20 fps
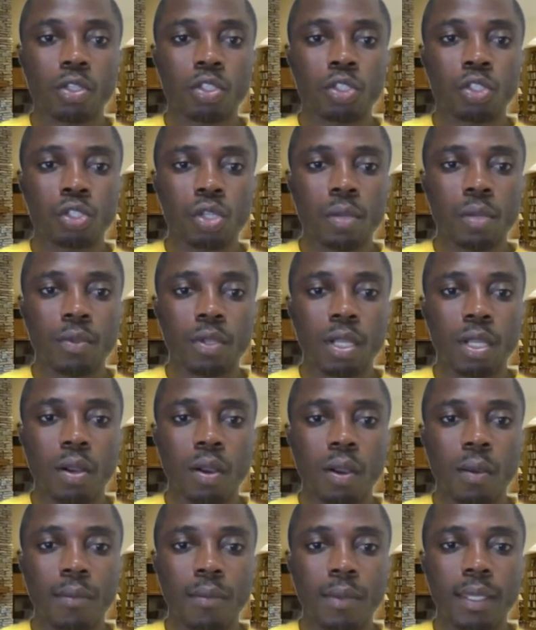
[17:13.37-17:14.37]
Drop your
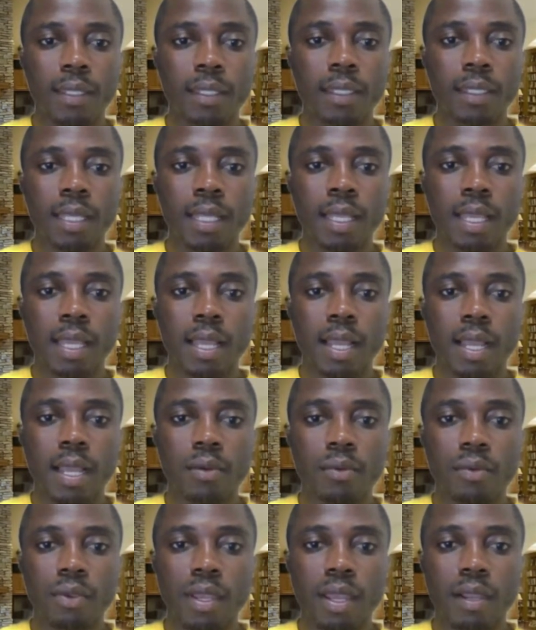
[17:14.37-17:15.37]
comment
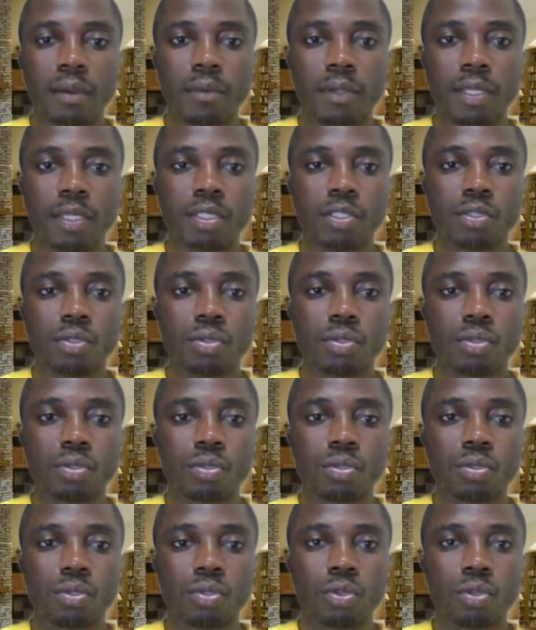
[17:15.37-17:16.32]
and we are going to